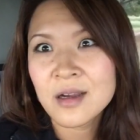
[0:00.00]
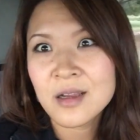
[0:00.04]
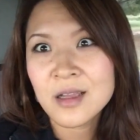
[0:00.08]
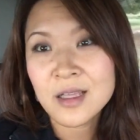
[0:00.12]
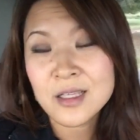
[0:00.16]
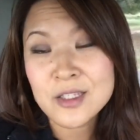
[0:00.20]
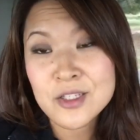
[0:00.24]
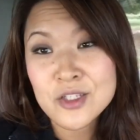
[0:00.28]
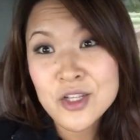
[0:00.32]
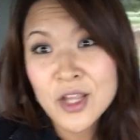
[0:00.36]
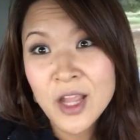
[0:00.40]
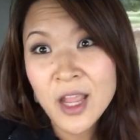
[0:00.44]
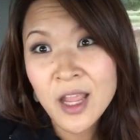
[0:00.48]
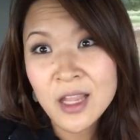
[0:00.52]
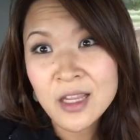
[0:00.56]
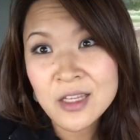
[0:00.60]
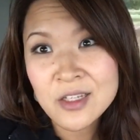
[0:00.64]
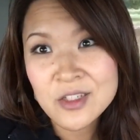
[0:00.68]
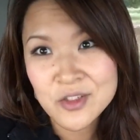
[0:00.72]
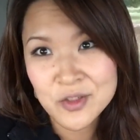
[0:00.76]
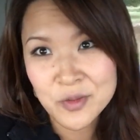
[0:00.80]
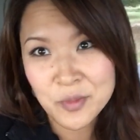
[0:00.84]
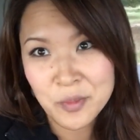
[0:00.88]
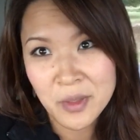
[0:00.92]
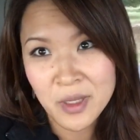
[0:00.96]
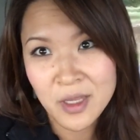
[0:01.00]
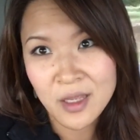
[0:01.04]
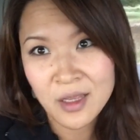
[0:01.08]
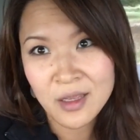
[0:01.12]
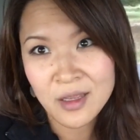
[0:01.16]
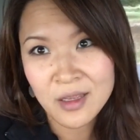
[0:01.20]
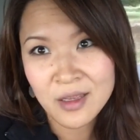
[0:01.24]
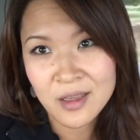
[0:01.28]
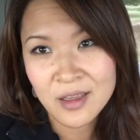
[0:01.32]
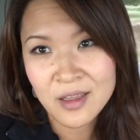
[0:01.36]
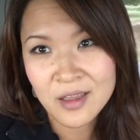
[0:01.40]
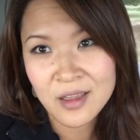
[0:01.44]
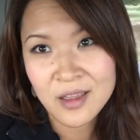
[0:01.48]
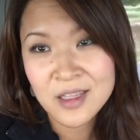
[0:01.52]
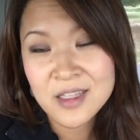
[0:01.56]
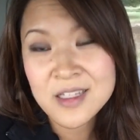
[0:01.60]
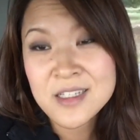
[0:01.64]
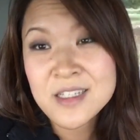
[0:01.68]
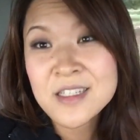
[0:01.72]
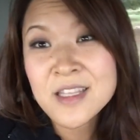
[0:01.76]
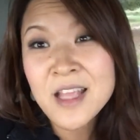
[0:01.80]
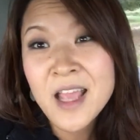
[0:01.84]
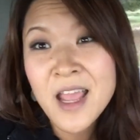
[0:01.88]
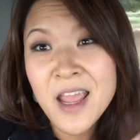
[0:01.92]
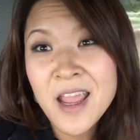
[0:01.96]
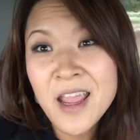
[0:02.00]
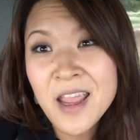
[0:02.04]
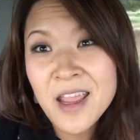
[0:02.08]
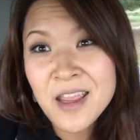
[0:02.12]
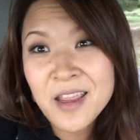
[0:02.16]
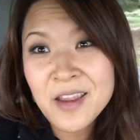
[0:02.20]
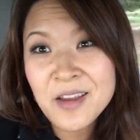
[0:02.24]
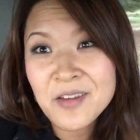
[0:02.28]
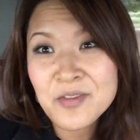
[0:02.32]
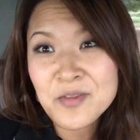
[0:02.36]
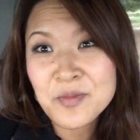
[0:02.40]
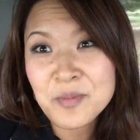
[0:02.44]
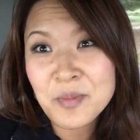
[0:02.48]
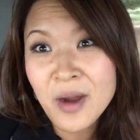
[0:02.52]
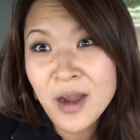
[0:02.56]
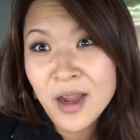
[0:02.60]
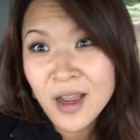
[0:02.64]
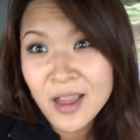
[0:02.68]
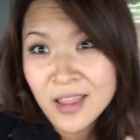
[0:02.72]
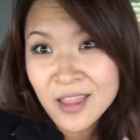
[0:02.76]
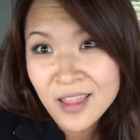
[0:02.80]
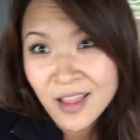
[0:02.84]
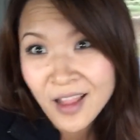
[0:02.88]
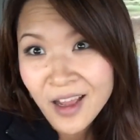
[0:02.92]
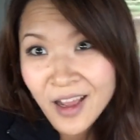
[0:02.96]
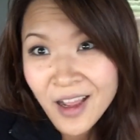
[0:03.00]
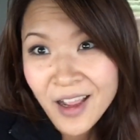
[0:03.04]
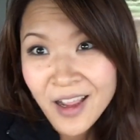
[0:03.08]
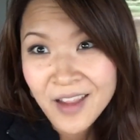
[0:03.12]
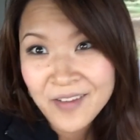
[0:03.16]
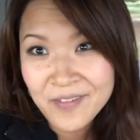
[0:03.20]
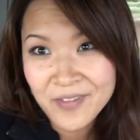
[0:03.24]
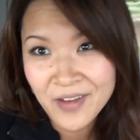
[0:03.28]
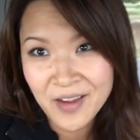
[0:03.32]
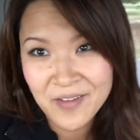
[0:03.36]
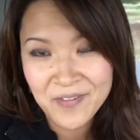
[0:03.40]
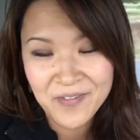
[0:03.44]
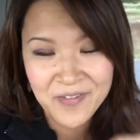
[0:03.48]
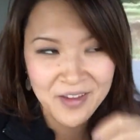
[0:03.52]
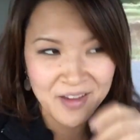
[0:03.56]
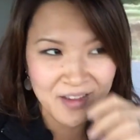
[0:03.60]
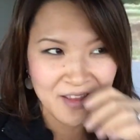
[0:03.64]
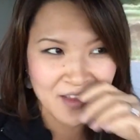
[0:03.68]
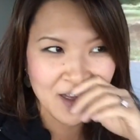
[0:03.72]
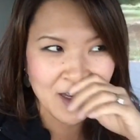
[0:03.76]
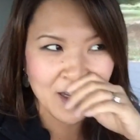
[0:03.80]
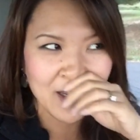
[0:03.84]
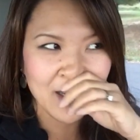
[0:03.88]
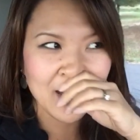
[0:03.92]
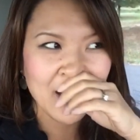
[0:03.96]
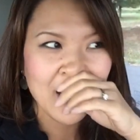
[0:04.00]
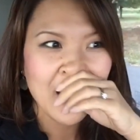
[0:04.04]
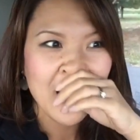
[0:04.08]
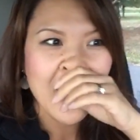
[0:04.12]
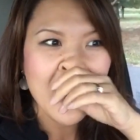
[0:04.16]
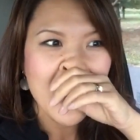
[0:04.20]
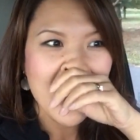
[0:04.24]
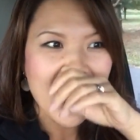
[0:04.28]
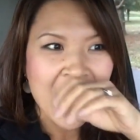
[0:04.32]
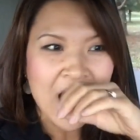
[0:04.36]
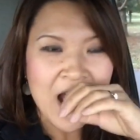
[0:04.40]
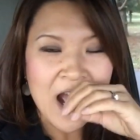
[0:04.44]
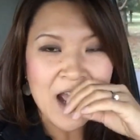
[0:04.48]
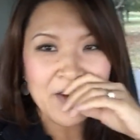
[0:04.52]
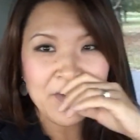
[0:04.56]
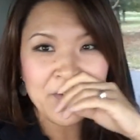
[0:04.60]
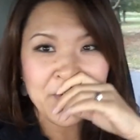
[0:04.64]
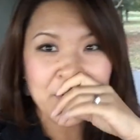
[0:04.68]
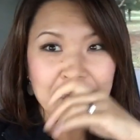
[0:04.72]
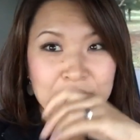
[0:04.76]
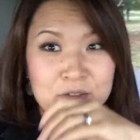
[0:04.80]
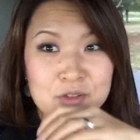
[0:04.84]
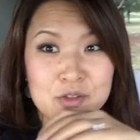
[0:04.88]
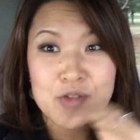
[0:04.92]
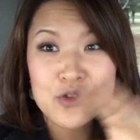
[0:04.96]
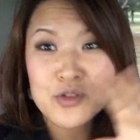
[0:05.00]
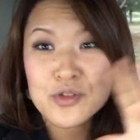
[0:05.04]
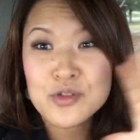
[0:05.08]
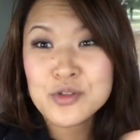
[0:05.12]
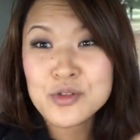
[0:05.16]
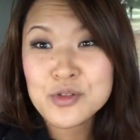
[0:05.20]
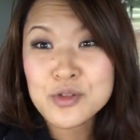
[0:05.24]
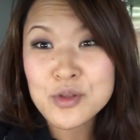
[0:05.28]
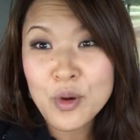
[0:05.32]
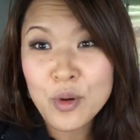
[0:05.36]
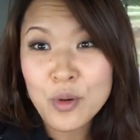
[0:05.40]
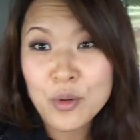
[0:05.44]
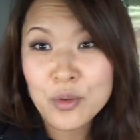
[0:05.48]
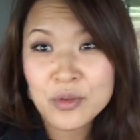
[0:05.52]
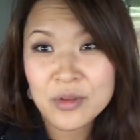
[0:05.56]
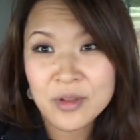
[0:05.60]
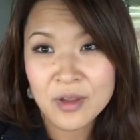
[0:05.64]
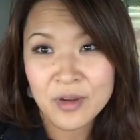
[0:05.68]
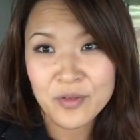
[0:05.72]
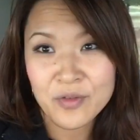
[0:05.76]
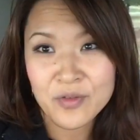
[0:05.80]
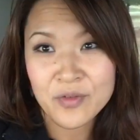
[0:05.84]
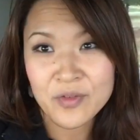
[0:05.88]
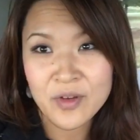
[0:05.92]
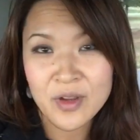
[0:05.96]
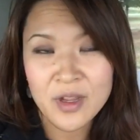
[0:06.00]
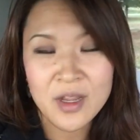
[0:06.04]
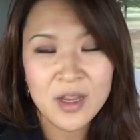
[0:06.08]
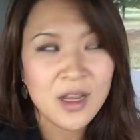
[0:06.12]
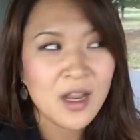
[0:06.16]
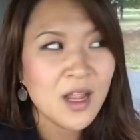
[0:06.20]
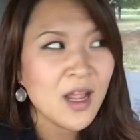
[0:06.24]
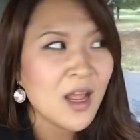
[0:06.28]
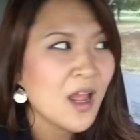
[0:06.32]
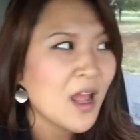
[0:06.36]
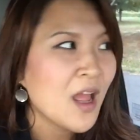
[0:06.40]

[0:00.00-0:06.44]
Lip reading: it changed me. It saved my life. I feel so different.